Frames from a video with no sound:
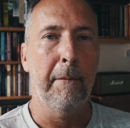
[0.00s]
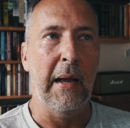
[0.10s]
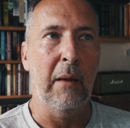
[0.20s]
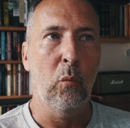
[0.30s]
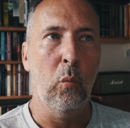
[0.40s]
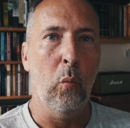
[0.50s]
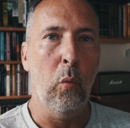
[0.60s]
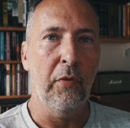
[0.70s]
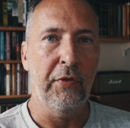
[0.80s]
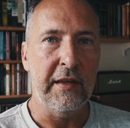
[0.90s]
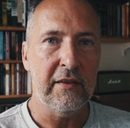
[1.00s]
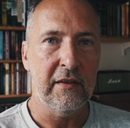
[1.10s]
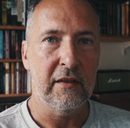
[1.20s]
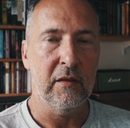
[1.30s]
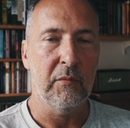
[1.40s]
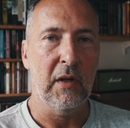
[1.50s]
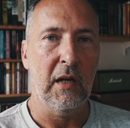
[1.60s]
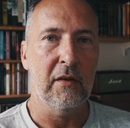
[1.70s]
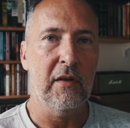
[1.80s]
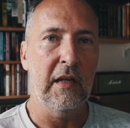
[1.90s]
And what this system
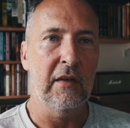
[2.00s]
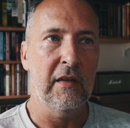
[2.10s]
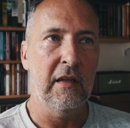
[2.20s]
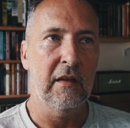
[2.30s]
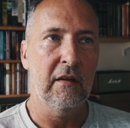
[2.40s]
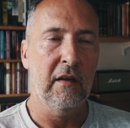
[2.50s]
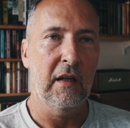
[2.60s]
does is it